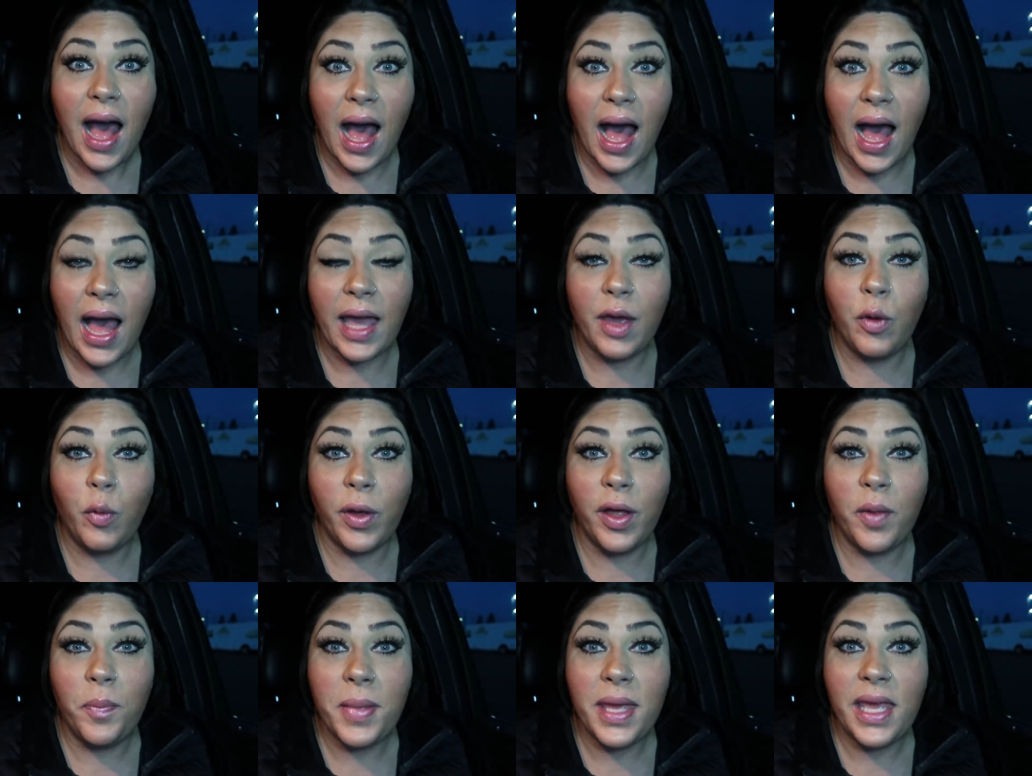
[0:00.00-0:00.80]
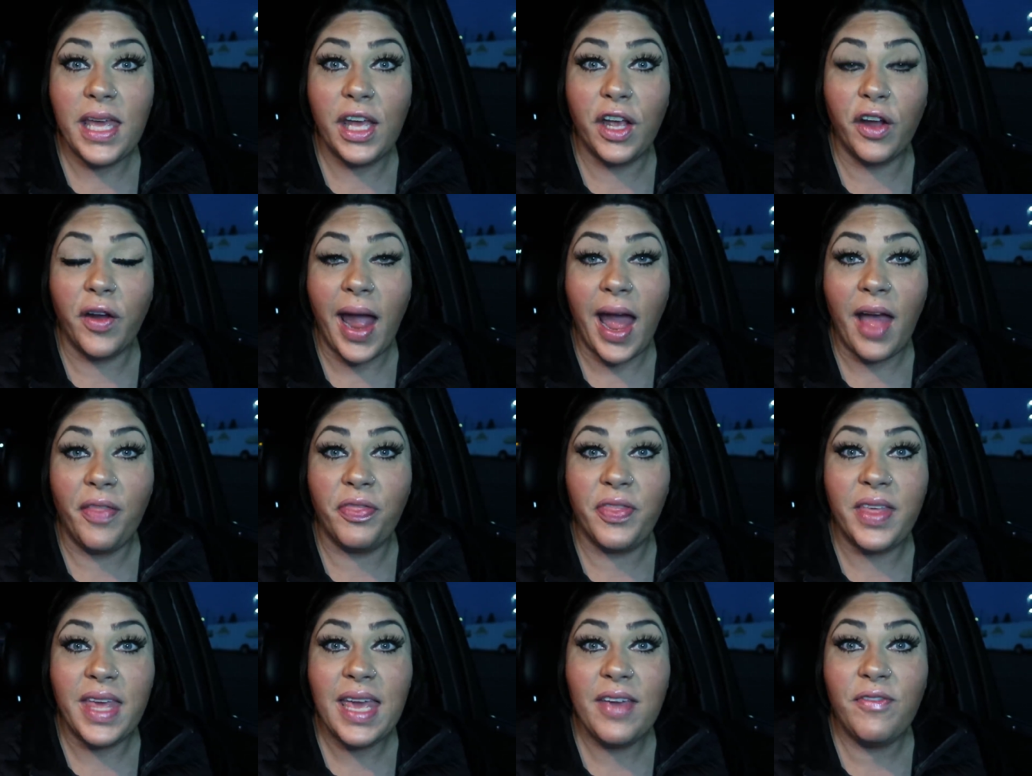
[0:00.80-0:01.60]
I will be here
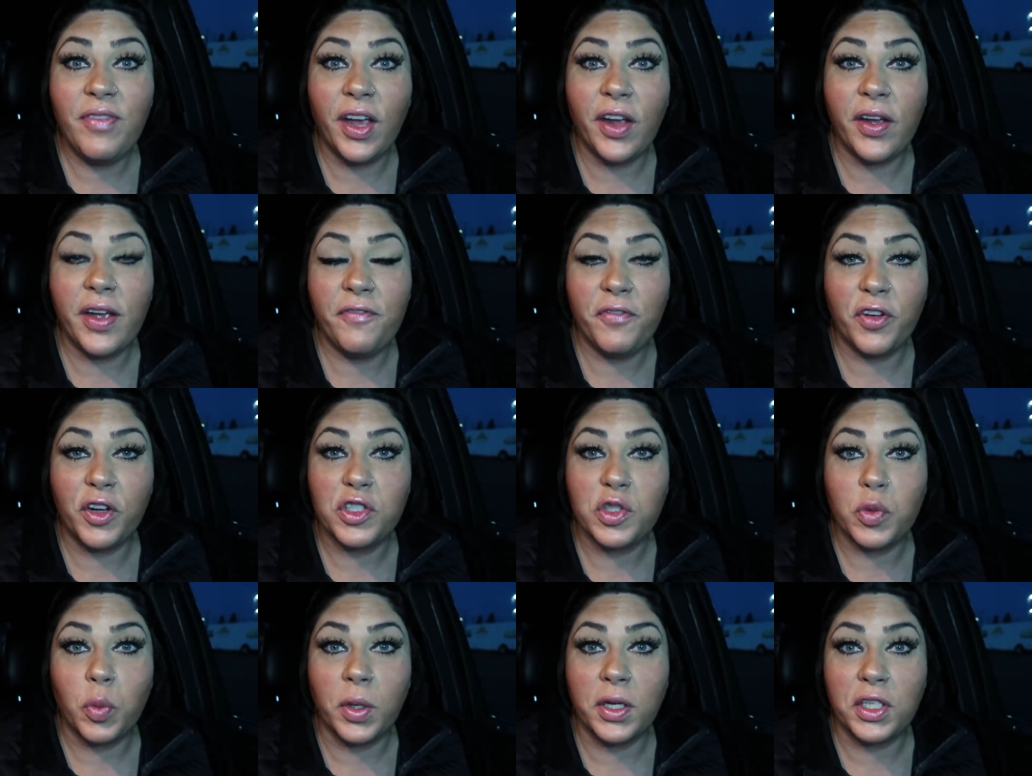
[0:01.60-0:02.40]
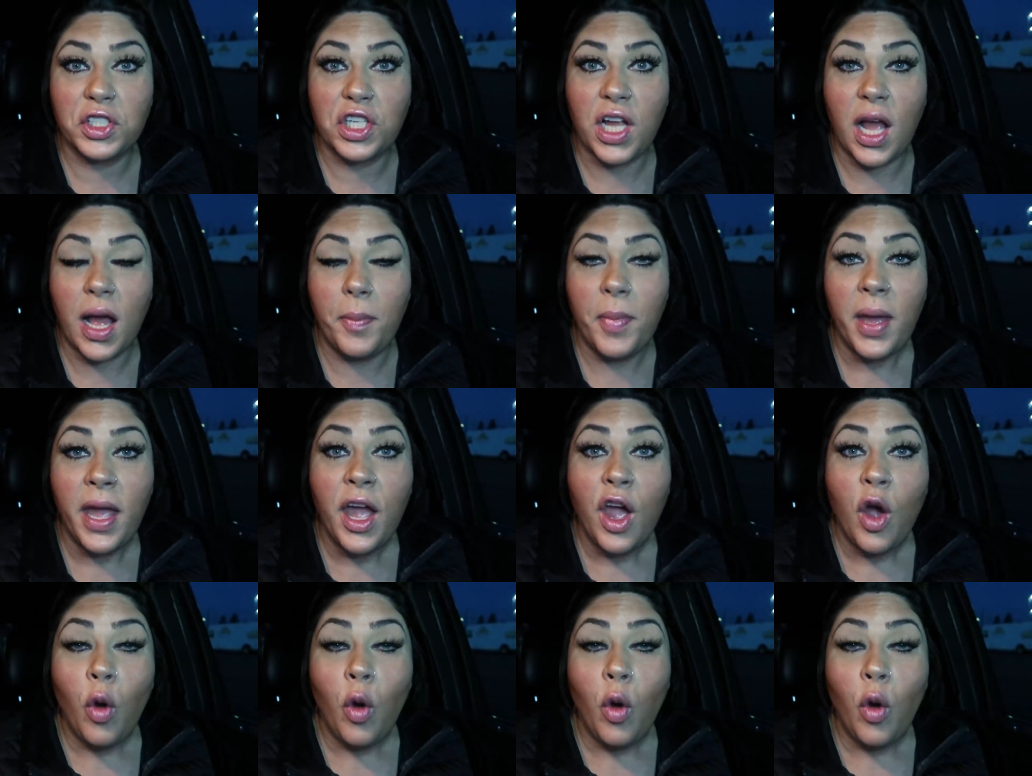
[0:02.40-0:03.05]
at the very first workshop